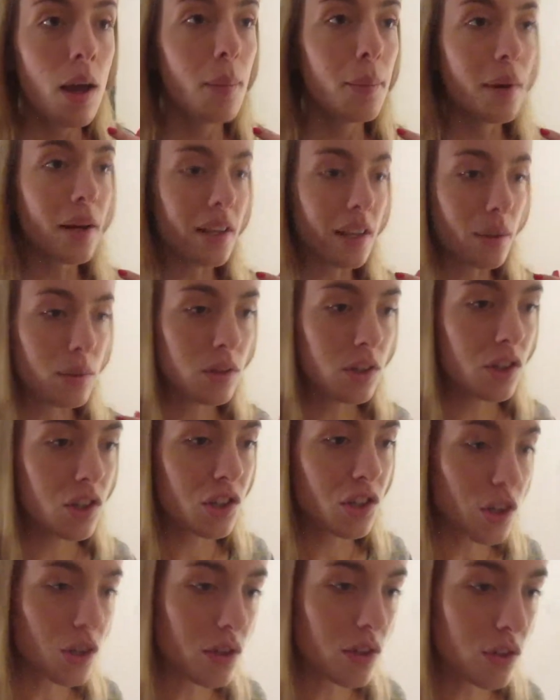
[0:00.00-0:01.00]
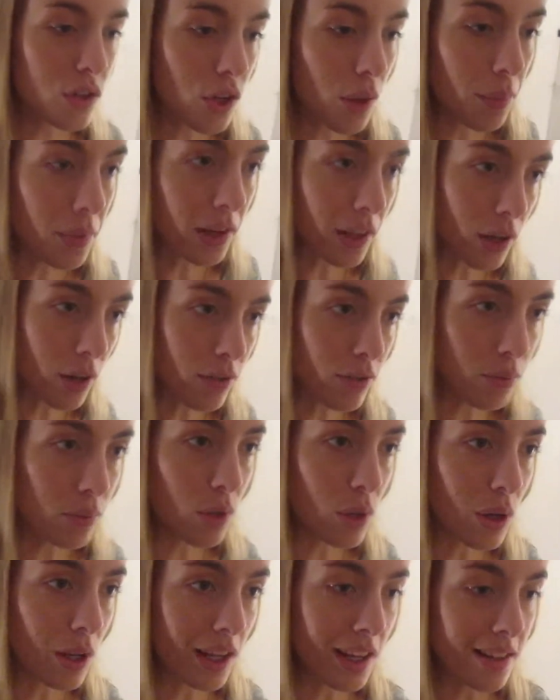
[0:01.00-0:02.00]
but I wanted to show you this top that I got from
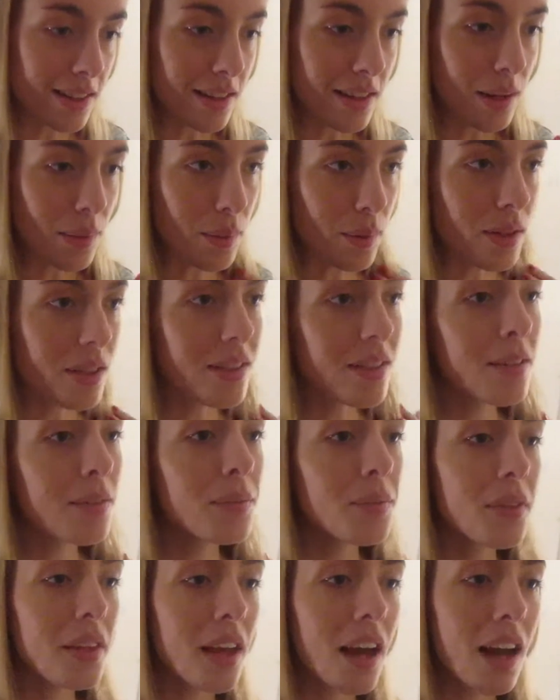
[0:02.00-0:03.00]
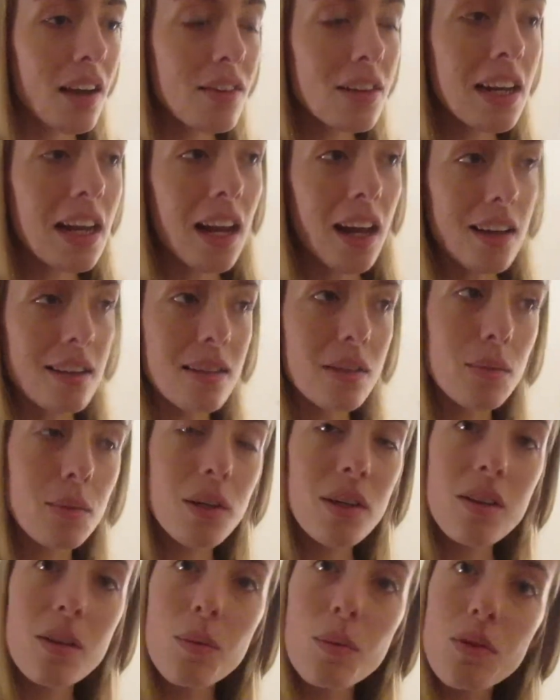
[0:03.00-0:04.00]
New Look yesterday because I really liked it
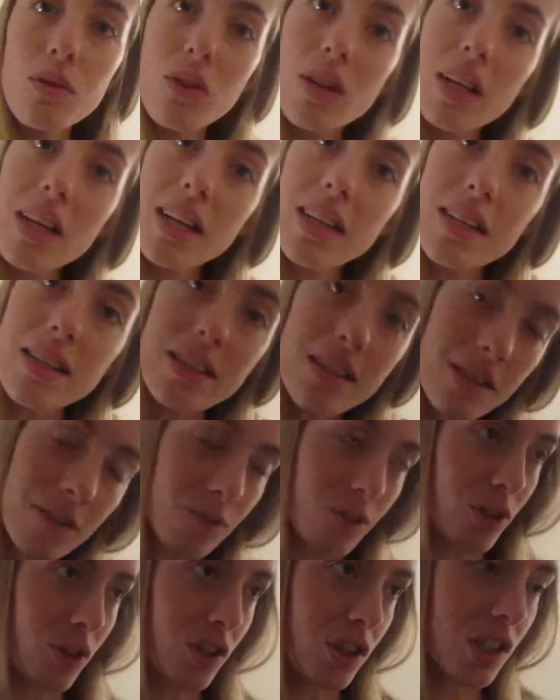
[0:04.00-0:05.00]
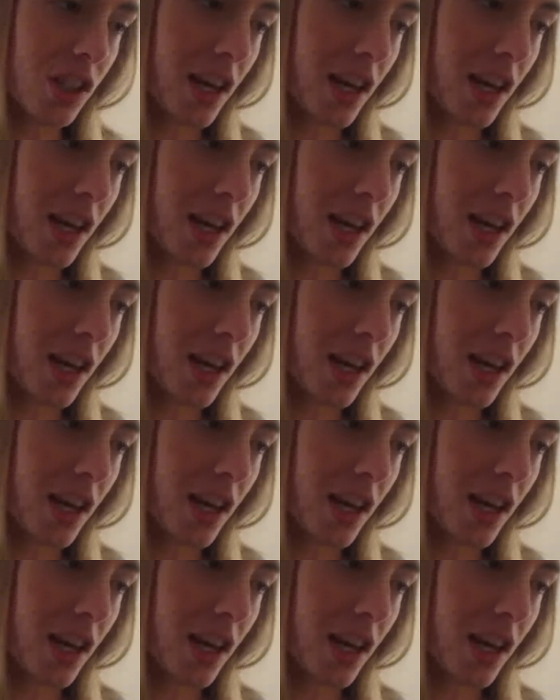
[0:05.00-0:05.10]
because it was really different